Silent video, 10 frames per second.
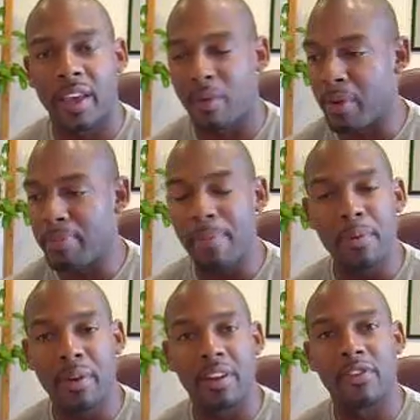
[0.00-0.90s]
And when
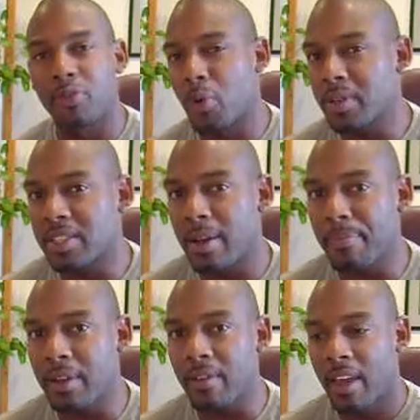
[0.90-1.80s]
people can afford
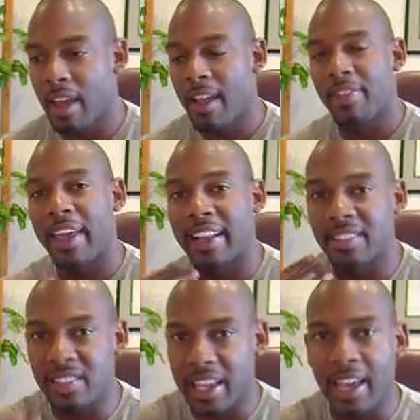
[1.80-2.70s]
something, they can
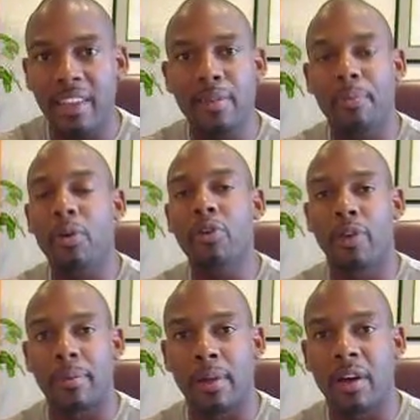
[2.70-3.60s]
stay in the
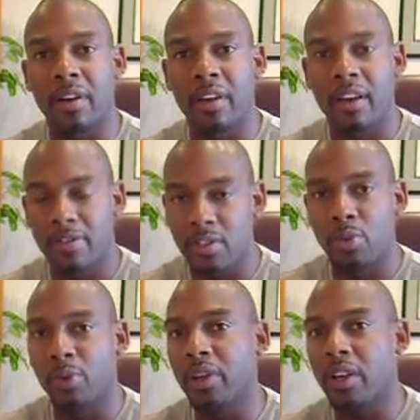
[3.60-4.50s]
program long enough to
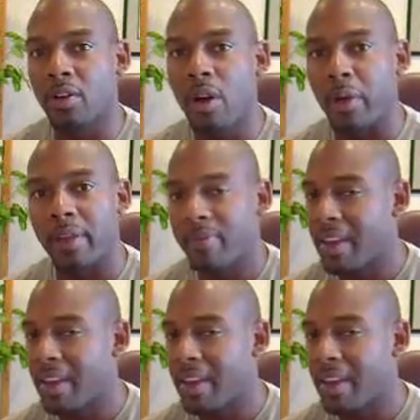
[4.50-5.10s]
really grow it.